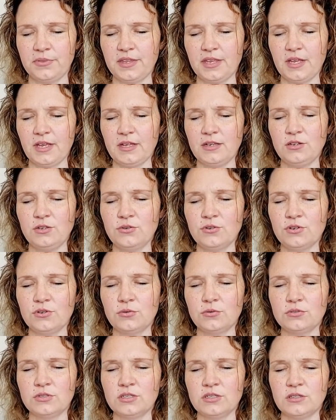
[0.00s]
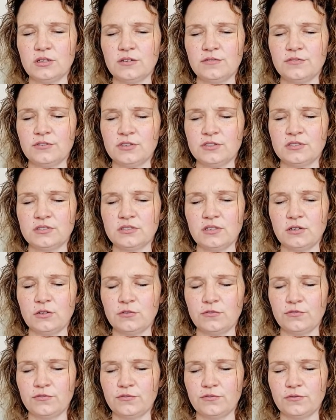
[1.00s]
And you can only love
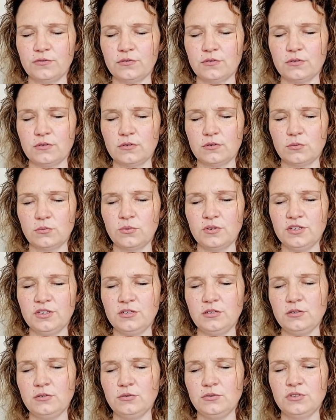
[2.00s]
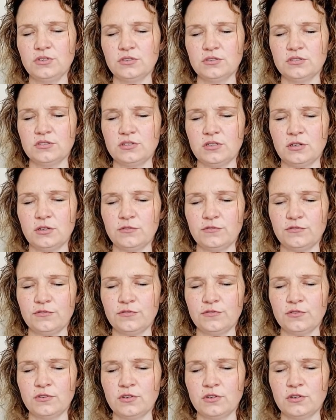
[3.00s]
yourself when you
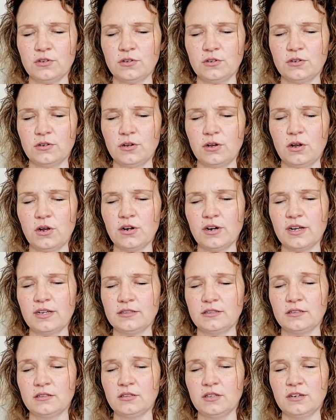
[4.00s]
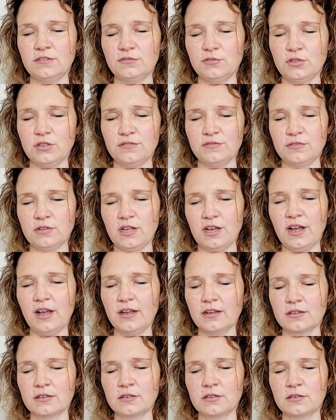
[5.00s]
yourself are at the level of
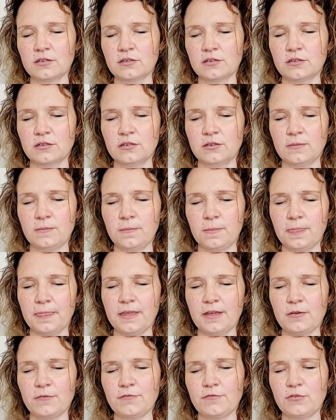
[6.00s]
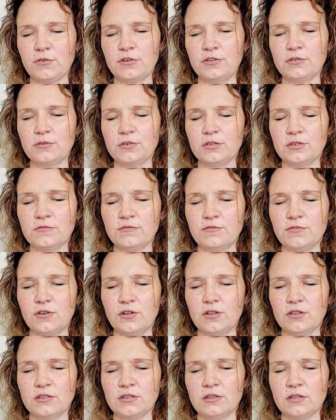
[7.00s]
lack. Therefore, you can
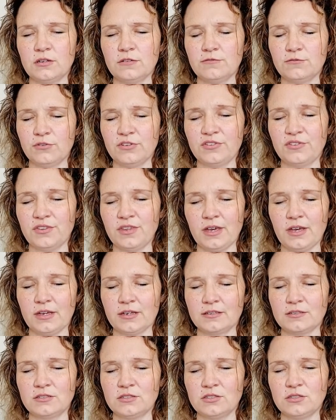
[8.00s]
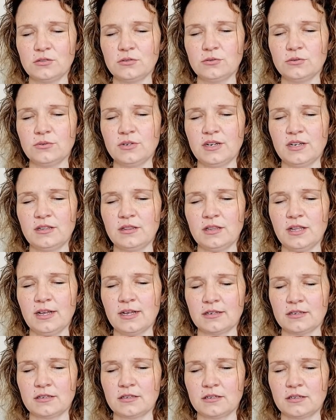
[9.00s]
fall in love with lack too, and
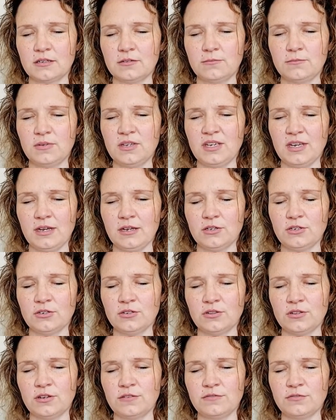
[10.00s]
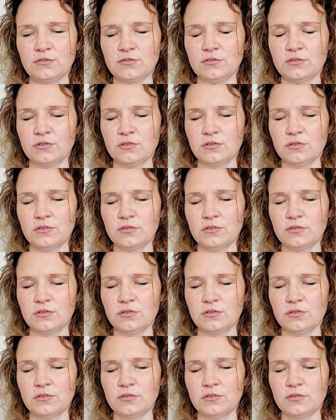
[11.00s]
lack can be at your level.